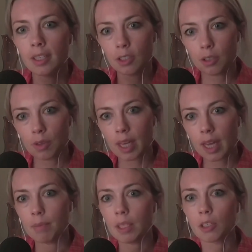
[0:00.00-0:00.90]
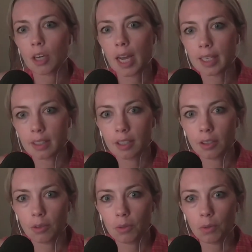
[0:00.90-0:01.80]
to then be trying
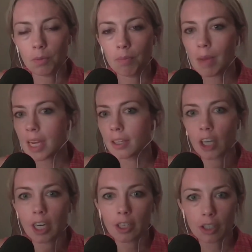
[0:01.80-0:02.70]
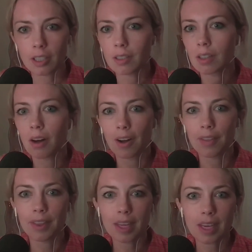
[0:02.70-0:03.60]
to make changes
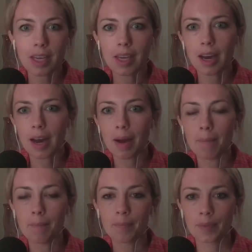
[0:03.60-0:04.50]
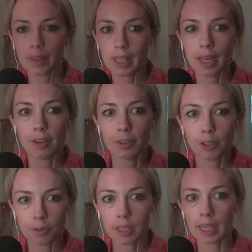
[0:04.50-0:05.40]
on the other
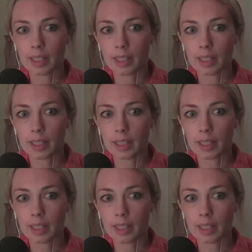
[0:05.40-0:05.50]
two sides,